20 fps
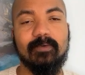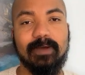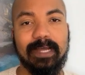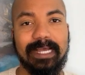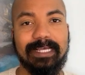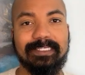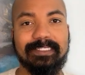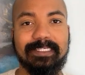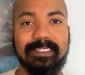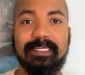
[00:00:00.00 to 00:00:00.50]

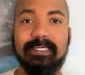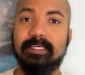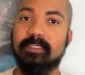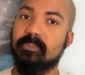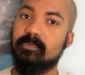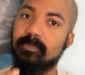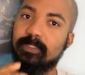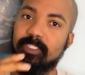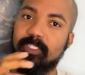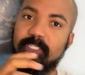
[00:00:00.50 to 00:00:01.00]
what I see
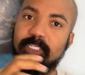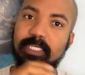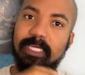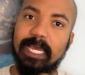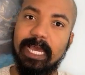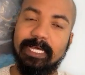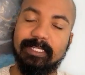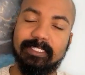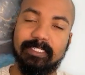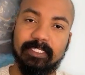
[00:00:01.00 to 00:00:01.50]
is when
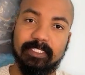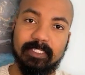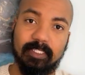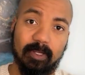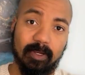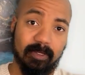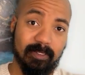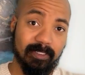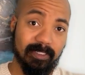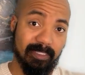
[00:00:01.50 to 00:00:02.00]
she has to
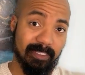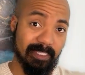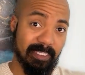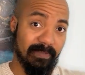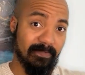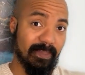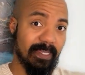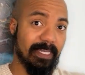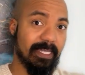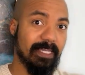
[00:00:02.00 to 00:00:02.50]
start
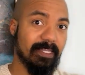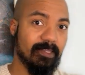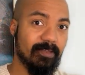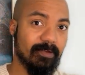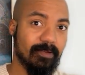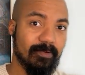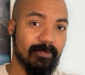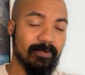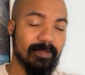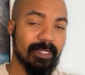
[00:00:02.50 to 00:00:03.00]
living it
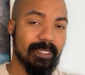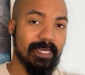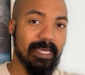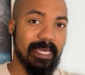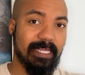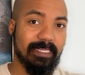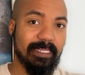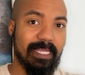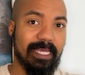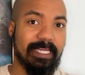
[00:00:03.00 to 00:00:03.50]
through
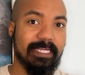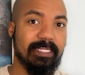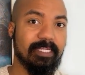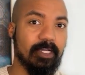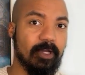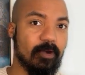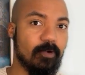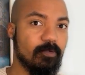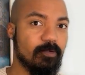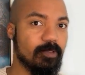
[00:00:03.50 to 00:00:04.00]
and
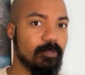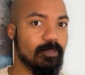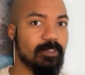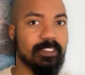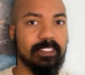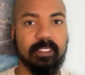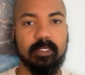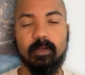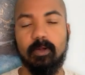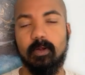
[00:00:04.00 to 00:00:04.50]
letting go, you
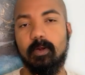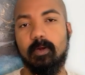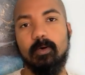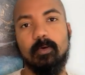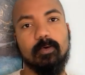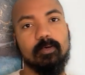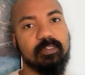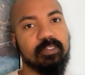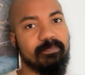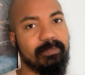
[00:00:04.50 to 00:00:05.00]
see her
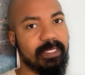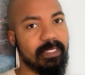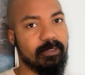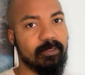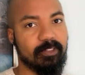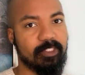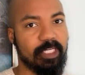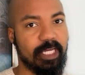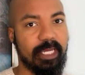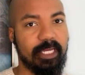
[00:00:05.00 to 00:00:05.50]
whole
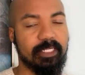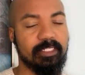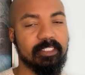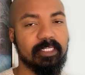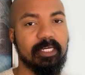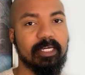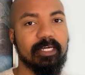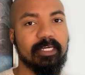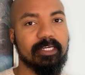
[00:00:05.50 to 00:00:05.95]
demeanor change